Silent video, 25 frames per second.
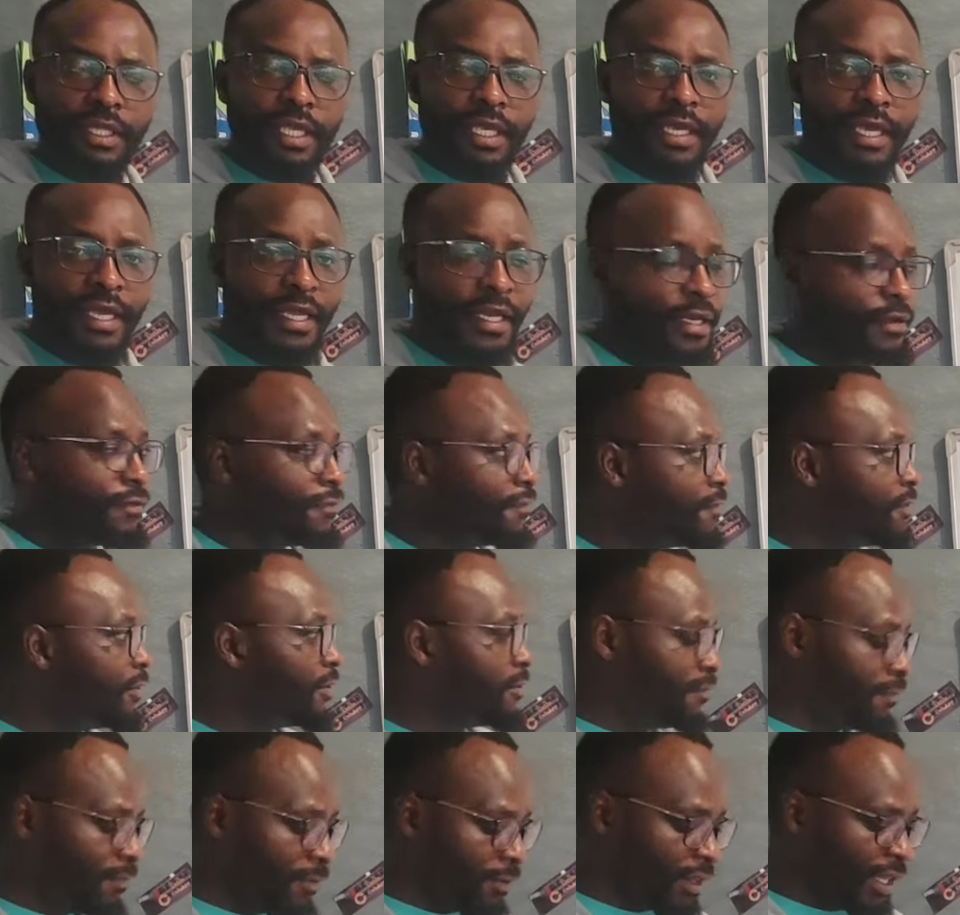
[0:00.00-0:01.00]
And
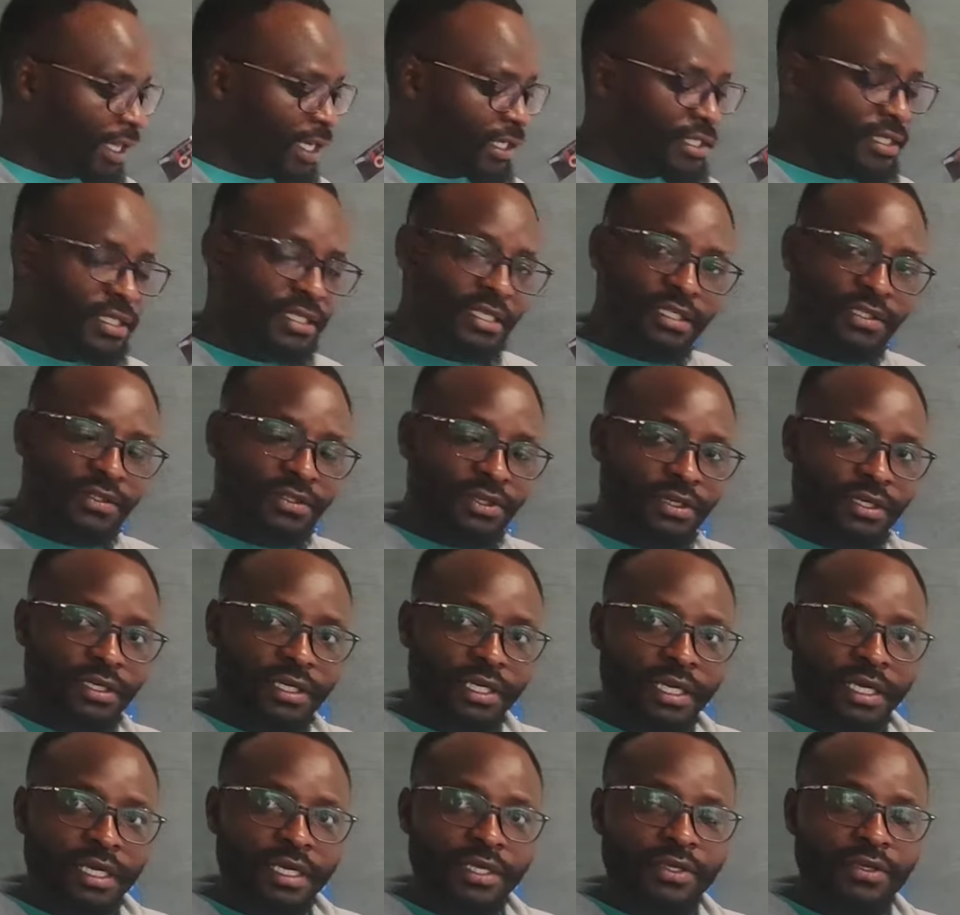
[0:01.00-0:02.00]
for that reason,
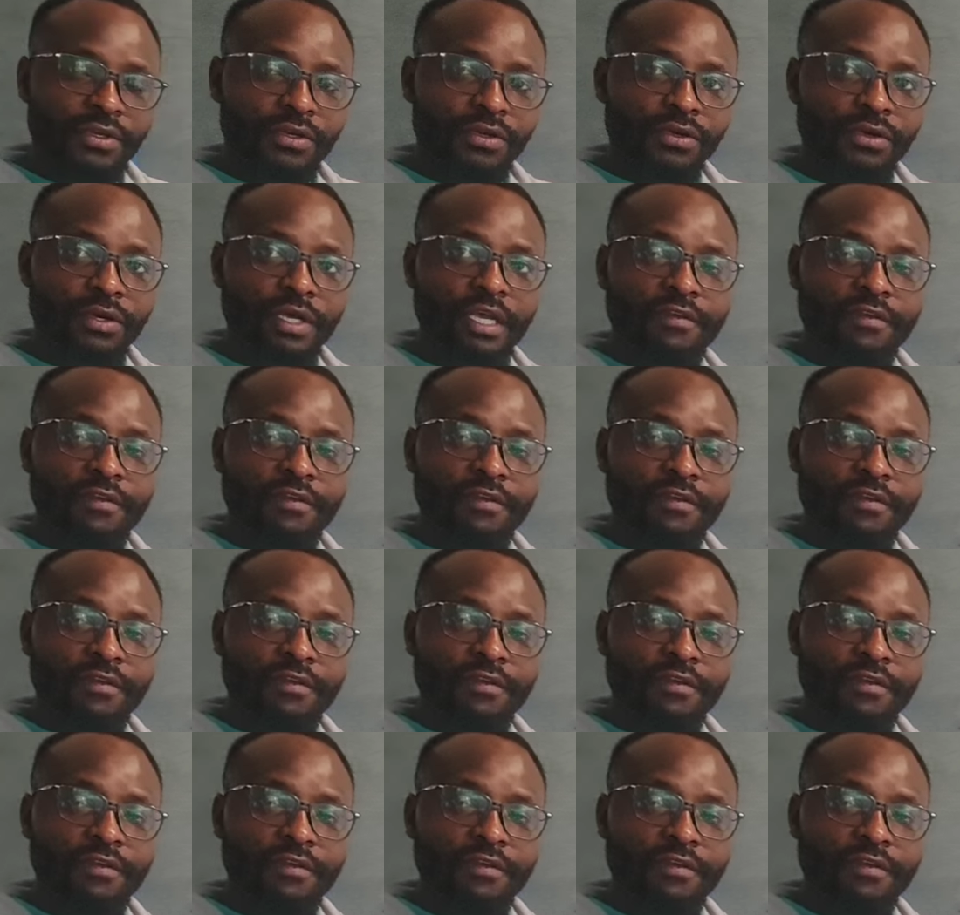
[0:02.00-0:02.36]
you know,